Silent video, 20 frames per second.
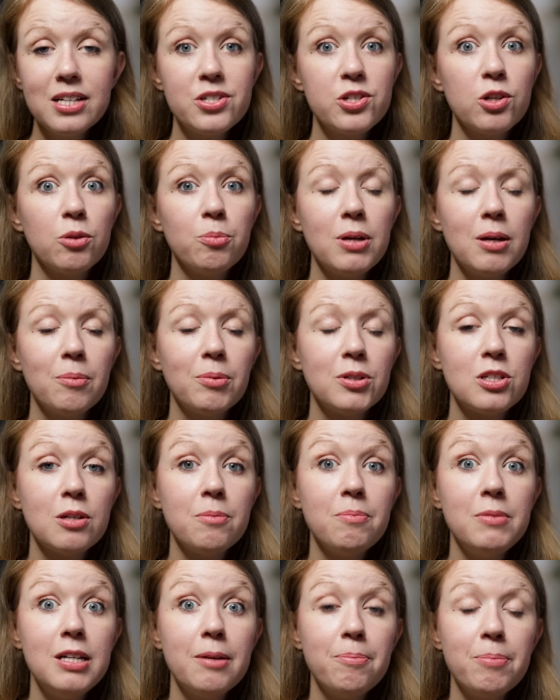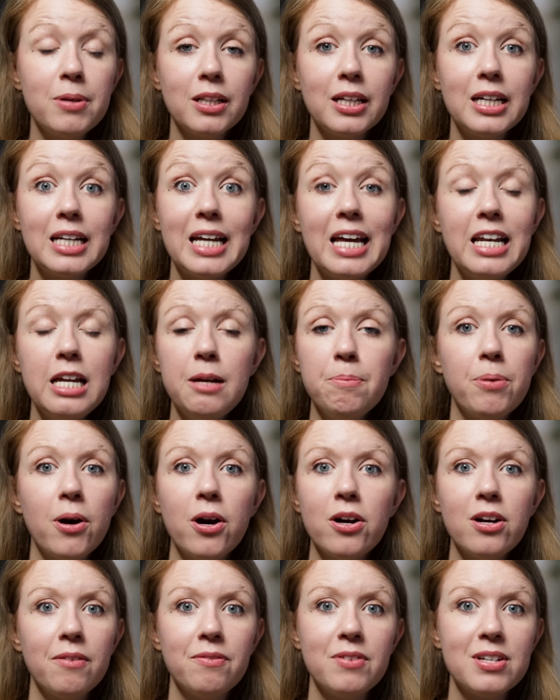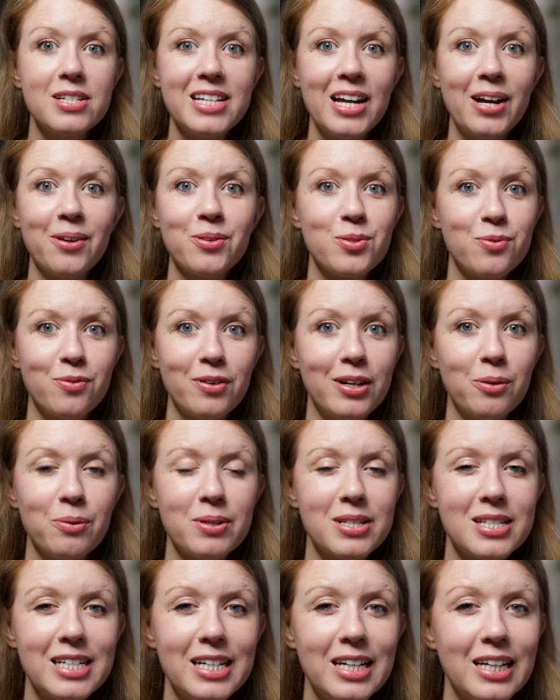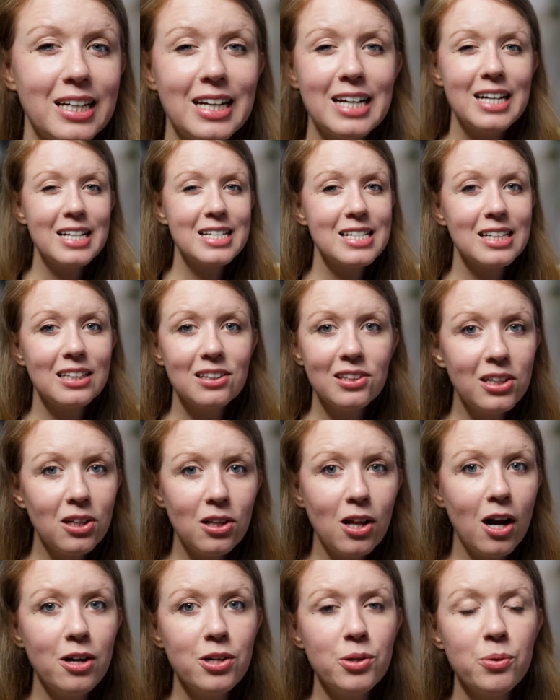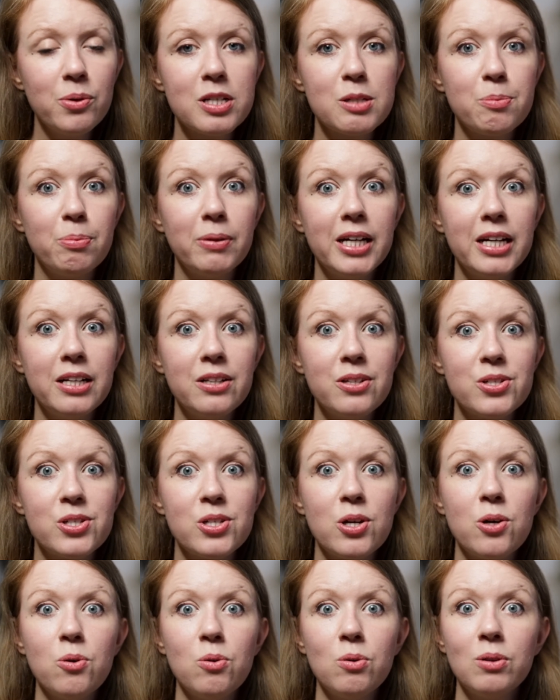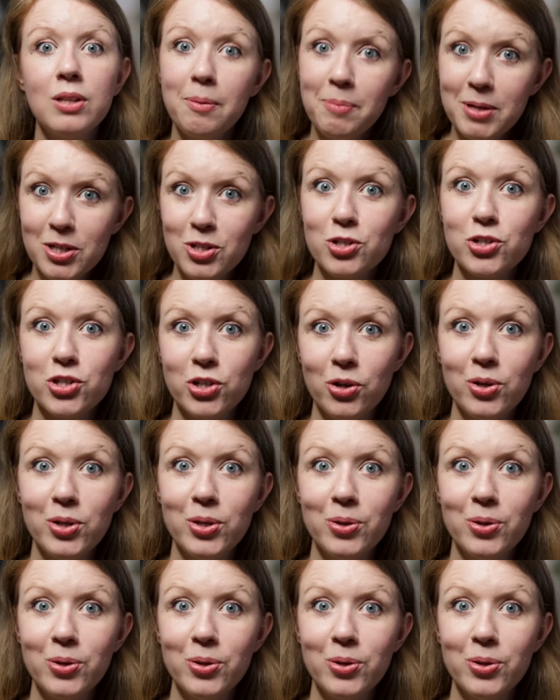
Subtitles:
this, you'll be able to manipulate any part of the sound's frequency. It's a little hard to explain, so let me just show